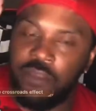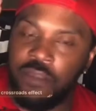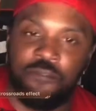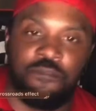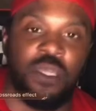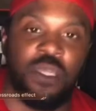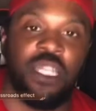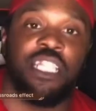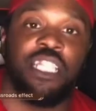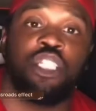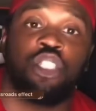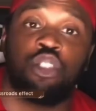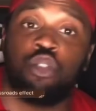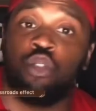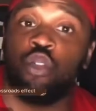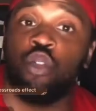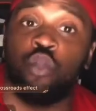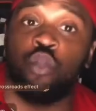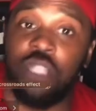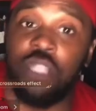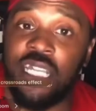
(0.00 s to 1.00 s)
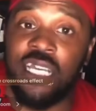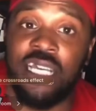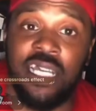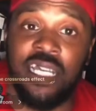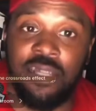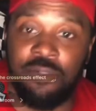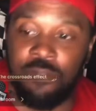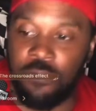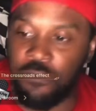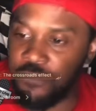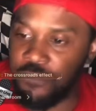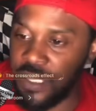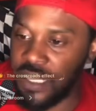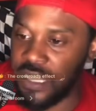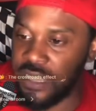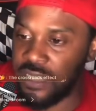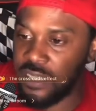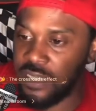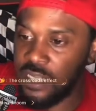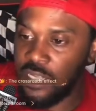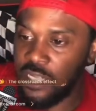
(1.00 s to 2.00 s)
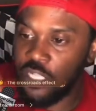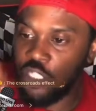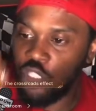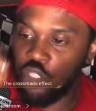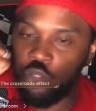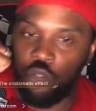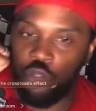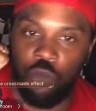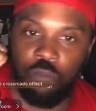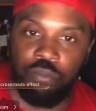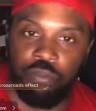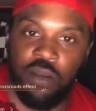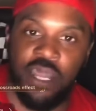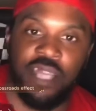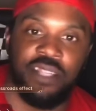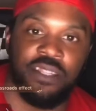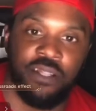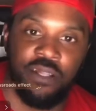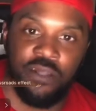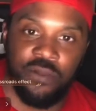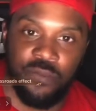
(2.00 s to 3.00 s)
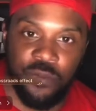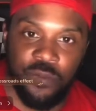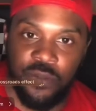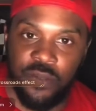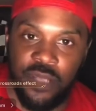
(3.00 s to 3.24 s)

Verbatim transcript: feeling true love, feeling true brother,